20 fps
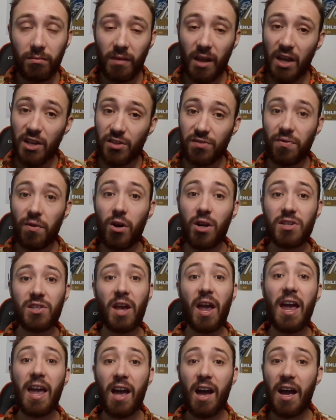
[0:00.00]
As far as
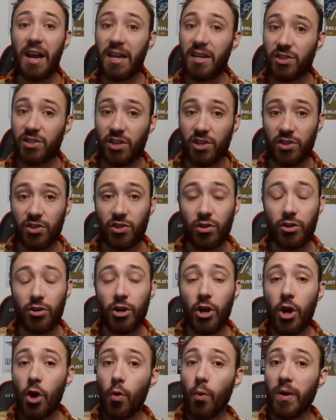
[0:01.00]
AI is concerned,
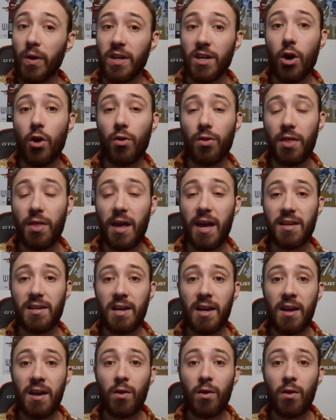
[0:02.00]
we know that